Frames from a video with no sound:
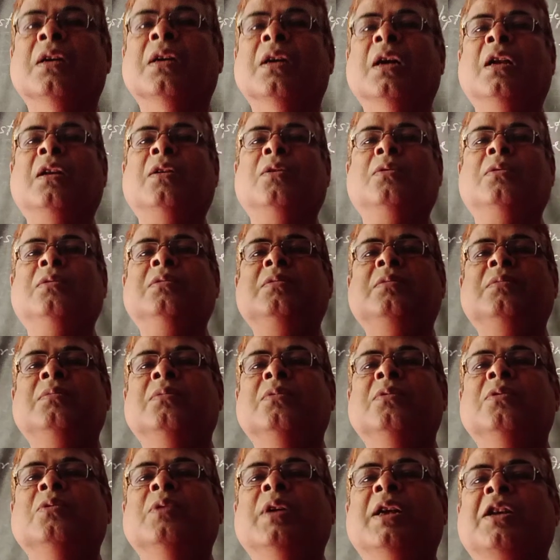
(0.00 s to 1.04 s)
Hello,
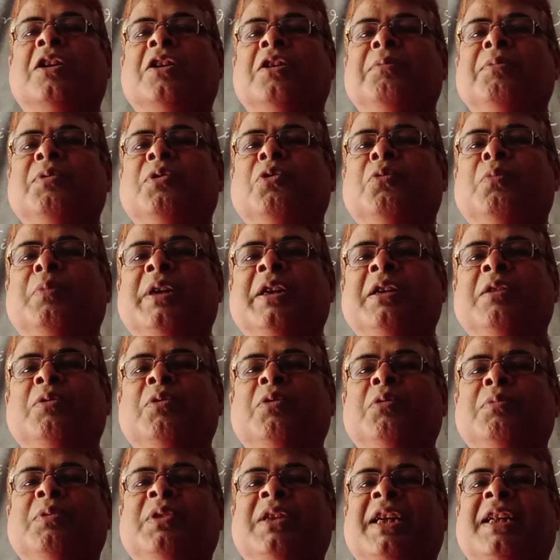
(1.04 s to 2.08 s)
welcome to my
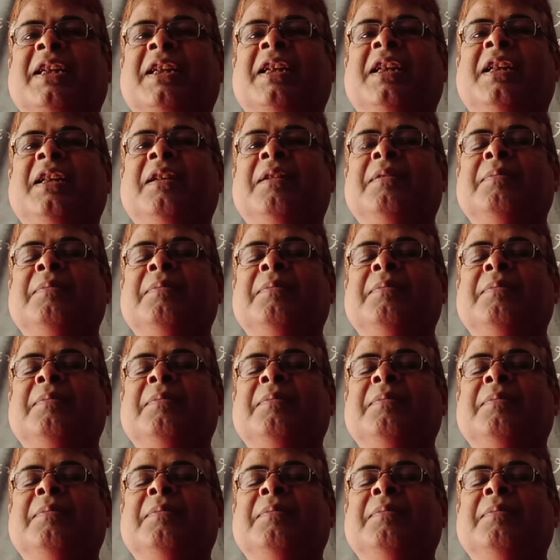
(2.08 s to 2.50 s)
YouTube channel.